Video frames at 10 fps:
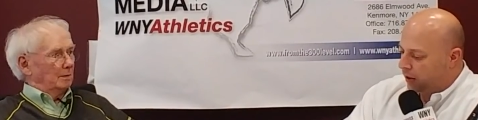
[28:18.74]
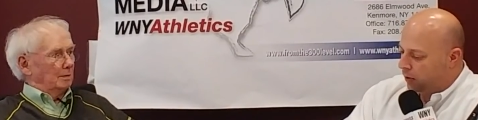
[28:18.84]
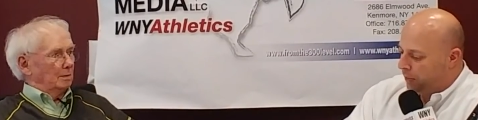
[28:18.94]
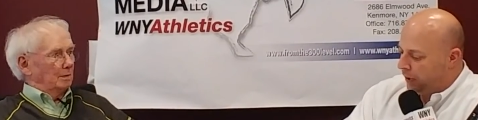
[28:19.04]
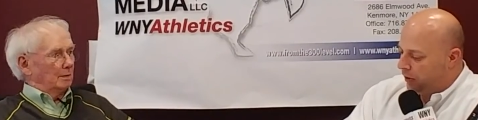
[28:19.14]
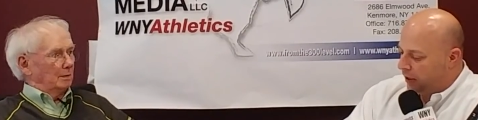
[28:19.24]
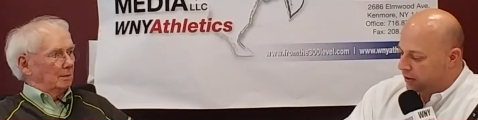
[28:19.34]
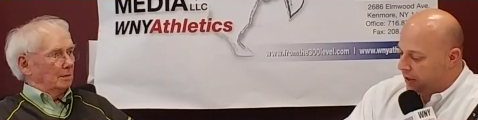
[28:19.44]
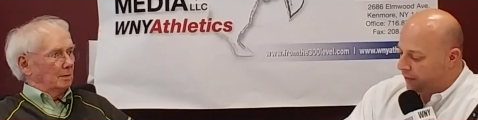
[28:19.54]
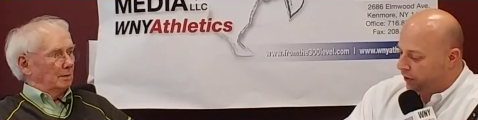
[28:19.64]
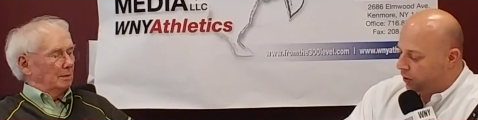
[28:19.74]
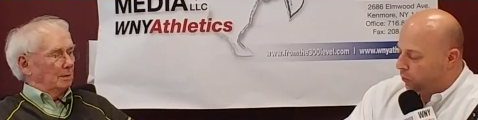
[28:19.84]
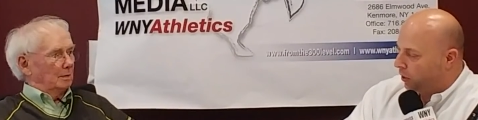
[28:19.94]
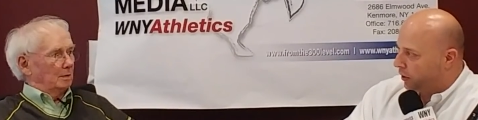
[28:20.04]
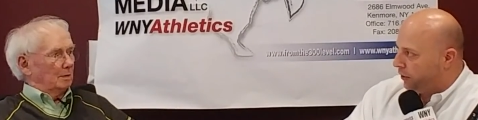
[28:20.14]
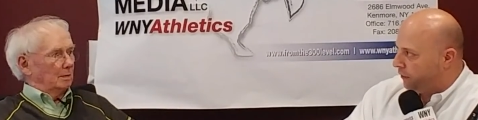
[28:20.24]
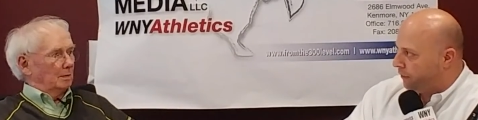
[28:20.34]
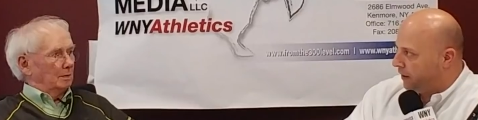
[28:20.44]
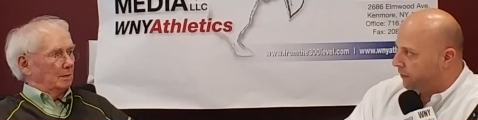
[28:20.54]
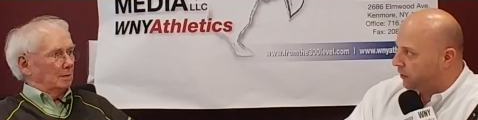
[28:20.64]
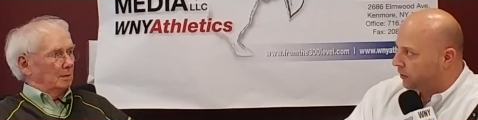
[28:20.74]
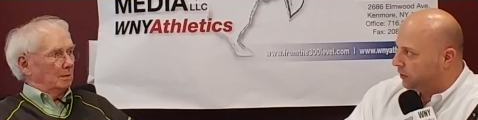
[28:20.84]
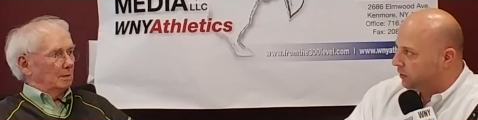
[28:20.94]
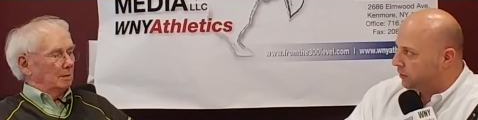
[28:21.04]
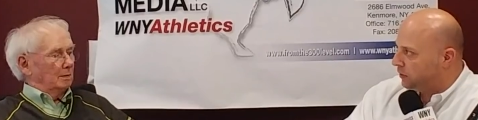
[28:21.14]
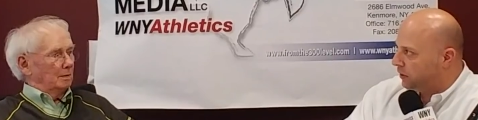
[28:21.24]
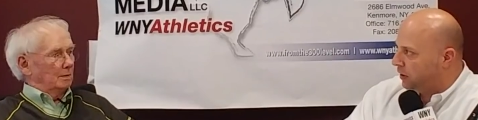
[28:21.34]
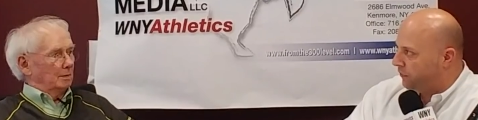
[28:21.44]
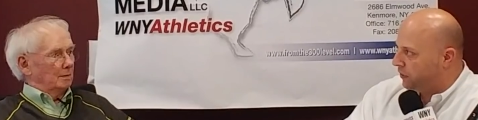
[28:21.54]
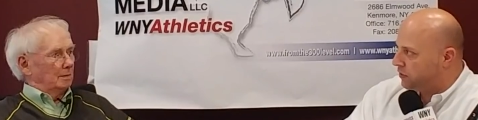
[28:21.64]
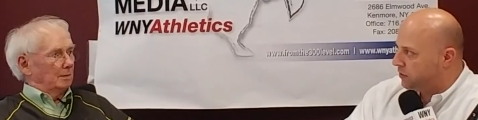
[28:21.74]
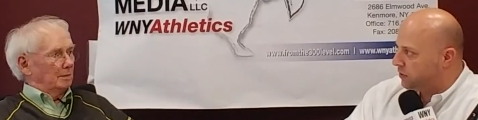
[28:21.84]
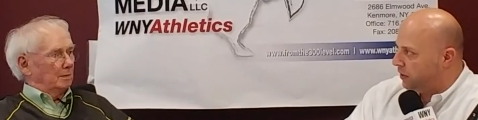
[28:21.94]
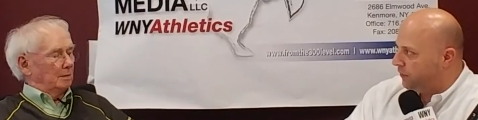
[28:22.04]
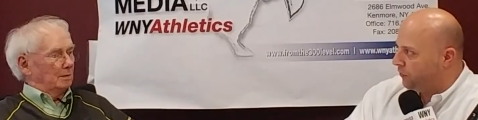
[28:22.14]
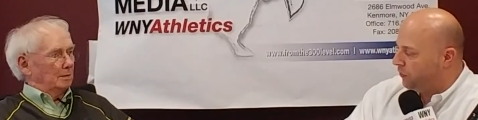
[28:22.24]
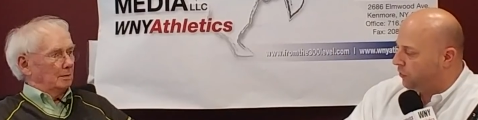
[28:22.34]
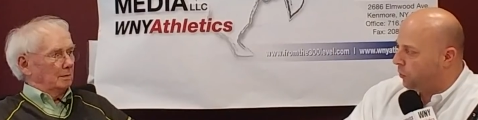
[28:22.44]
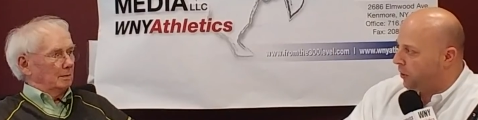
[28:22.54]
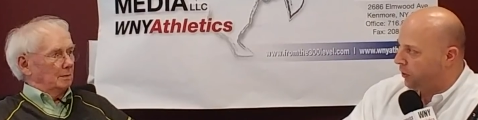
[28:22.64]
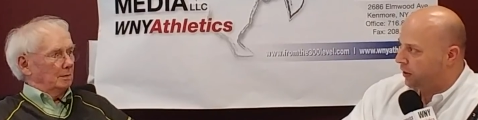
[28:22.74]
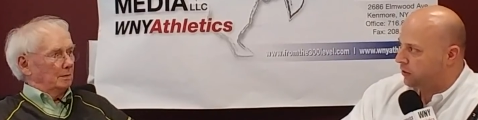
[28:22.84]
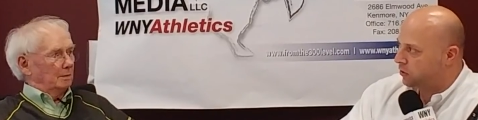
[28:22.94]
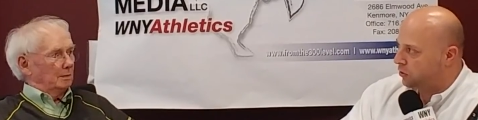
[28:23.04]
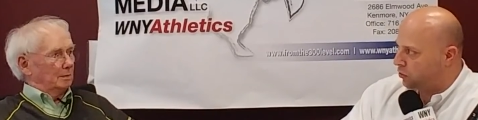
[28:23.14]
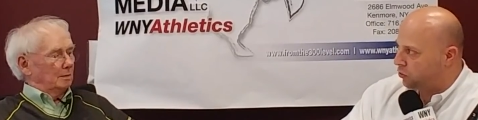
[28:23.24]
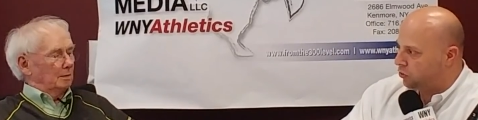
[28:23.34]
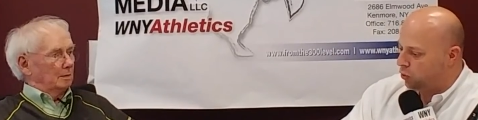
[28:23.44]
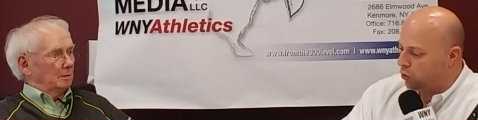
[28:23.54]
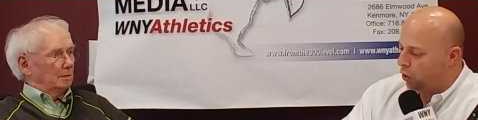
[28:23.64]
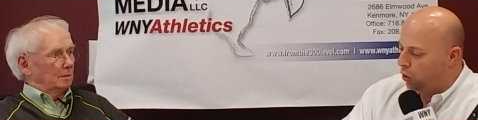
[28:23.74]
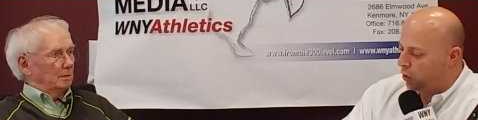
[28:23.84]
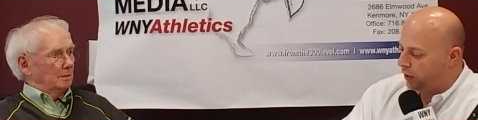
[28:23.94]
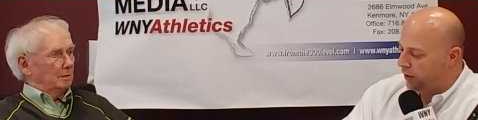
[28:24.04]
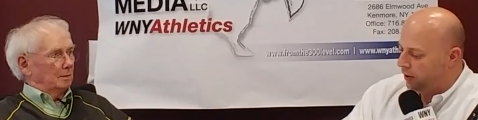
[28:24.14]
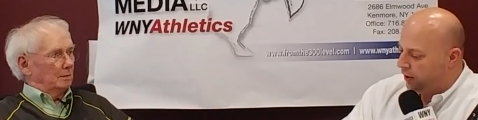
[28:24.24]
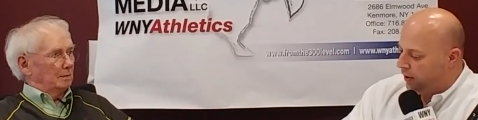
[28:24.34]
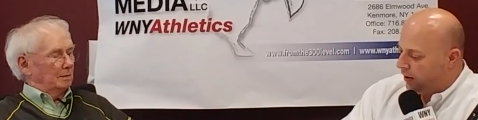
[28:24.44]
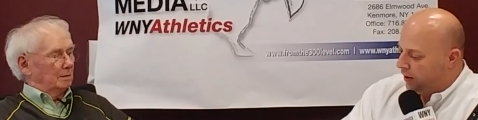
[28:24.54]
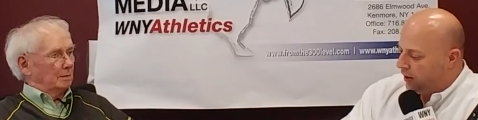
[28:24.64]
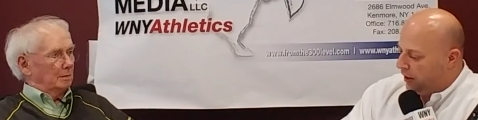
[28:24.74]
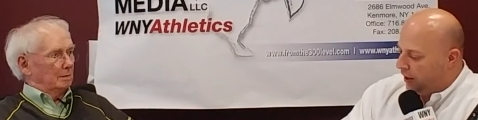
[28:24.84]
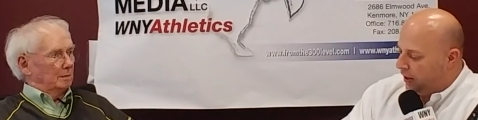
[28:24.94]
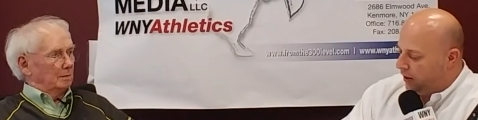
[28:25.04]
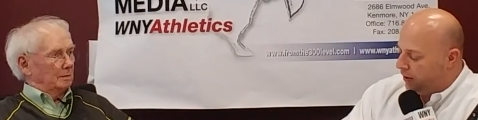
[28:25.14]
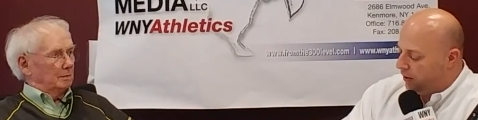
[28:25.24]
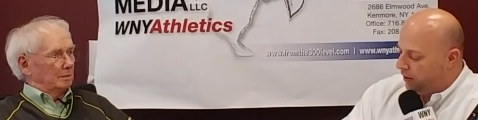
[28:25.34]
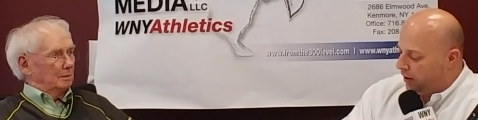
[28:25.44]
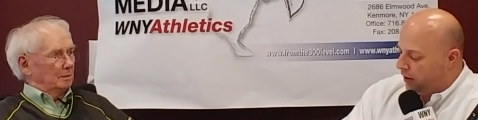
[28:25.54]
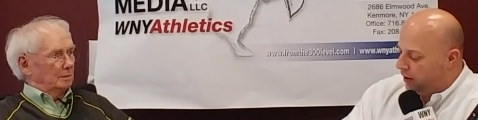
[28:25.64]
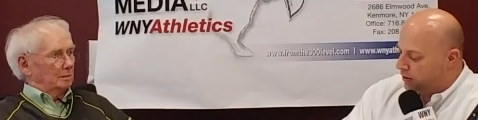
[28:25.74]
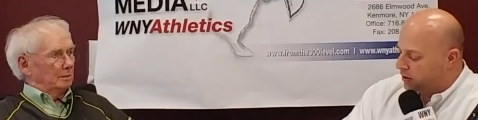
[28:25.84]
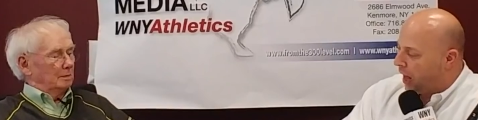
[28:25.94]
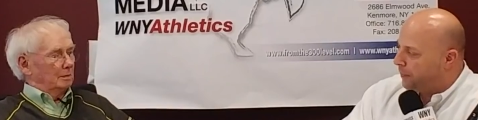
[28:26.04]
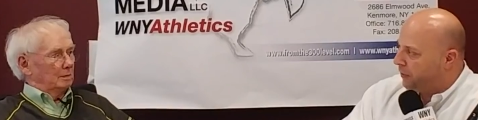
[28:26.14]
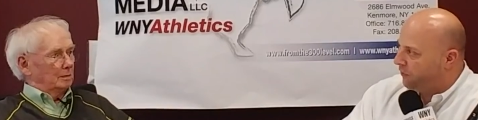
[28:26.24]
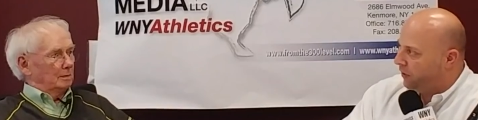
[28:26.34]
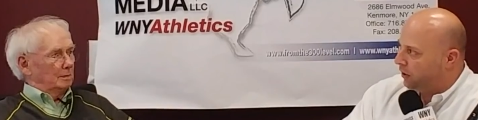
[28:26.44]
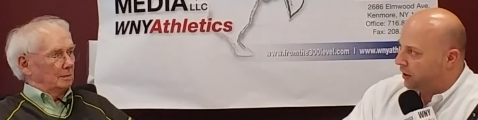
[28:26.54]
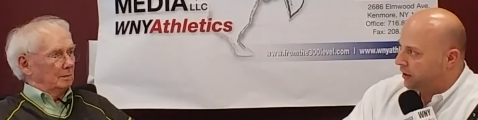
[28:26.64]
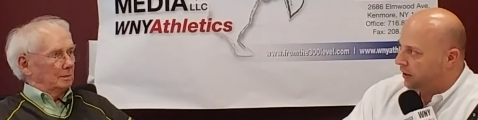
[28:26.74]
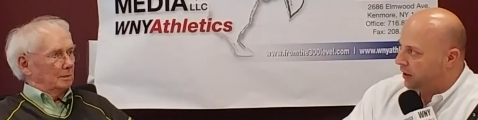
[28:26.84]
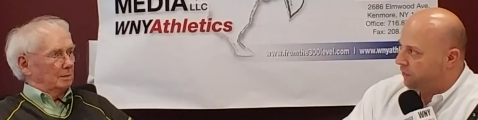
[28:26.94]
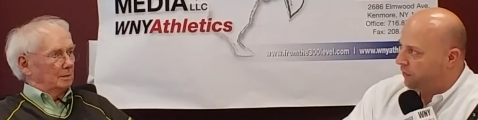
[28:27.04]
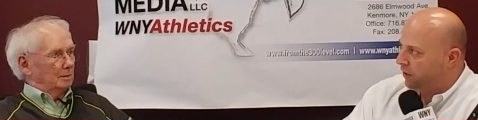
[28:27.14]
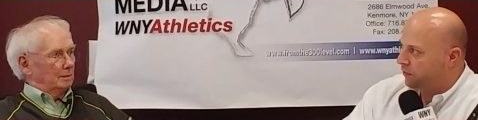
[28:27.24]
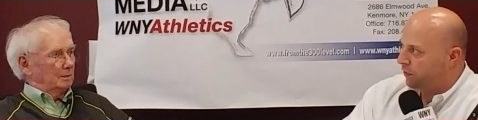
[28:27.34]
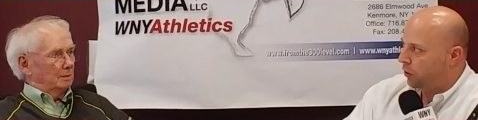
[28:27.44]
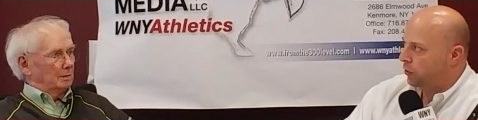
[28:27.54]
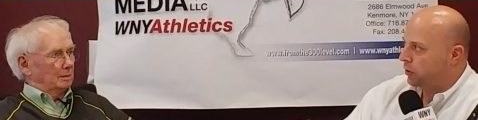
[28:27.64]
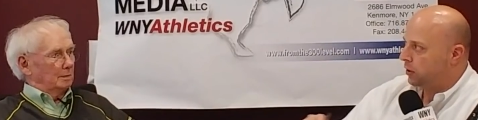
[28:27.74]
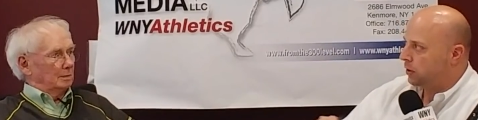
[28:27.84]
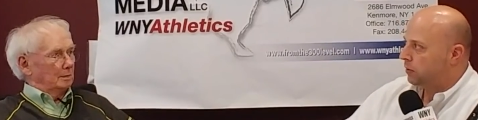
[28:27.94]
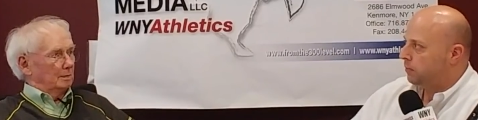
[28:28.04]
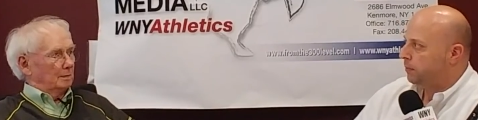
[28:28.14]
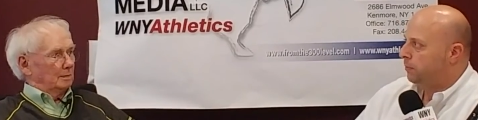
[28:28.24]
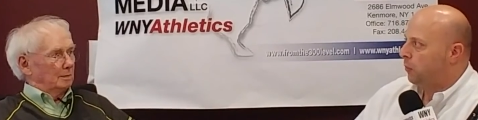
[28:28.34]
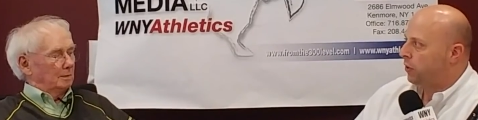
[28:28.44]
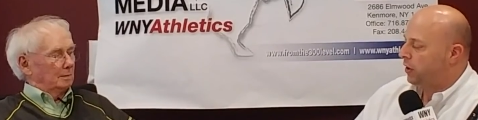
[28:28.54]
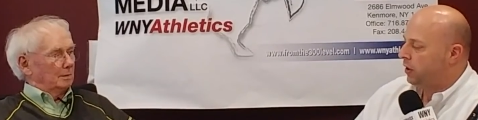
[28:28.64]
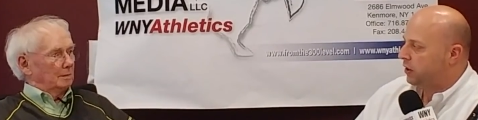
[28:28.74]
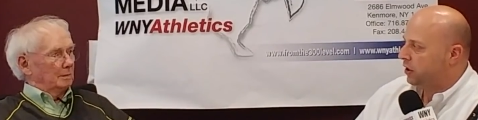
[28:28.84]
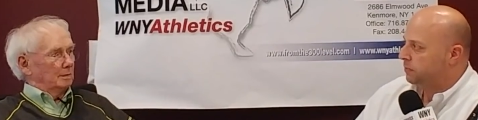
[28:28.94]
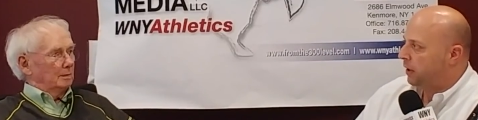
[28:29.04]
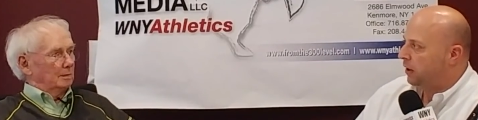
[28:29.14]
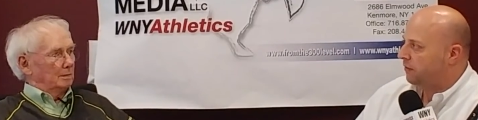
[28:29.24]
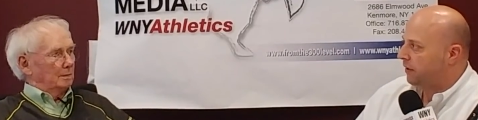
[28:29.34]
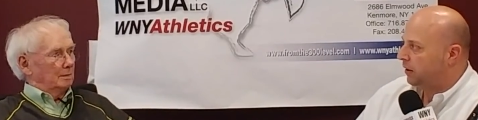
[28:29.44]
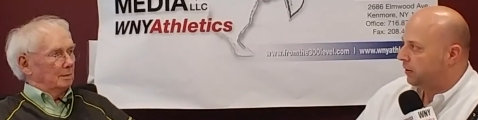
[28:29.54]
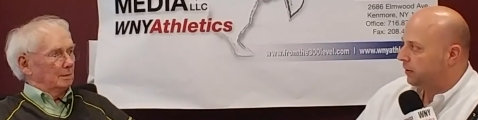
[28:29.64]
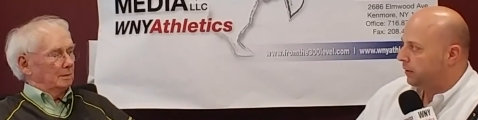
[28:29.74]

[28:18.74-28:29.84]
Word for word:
Speaker 1: could be, that's definitely going to work in their favor. If it's, if the weather gets too cold and, and, and a sloppy field, I think that fits Fredonia more than it does Maryvale